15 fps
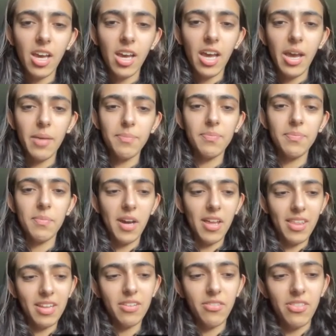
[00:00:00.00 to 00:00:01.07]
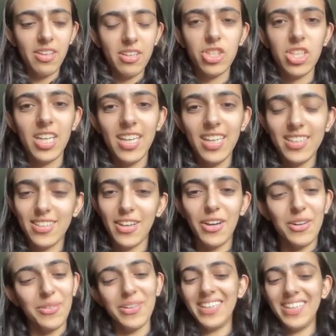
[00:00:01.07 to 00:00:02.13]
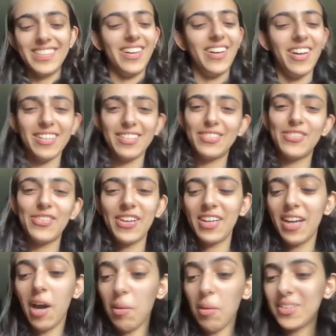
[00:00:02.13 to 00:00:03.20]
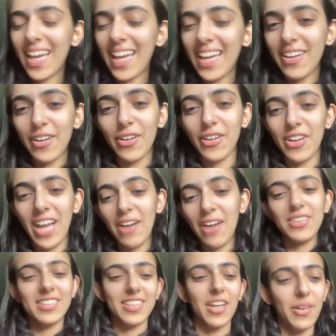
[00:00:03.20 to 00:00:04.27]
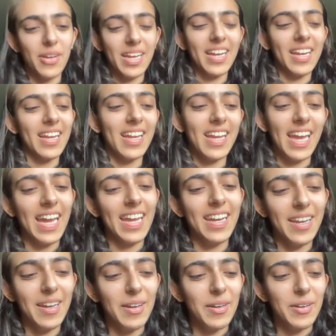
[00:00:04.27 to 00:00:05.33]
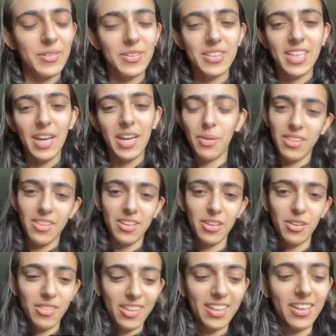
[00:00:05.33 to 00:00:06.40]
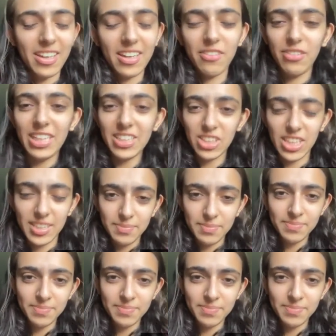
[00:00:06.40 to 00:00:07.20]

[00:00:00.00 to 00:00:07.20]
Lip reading: by the end of this year. So I wanted to ask for an update on how it's going, and whether you think you're going to reach it.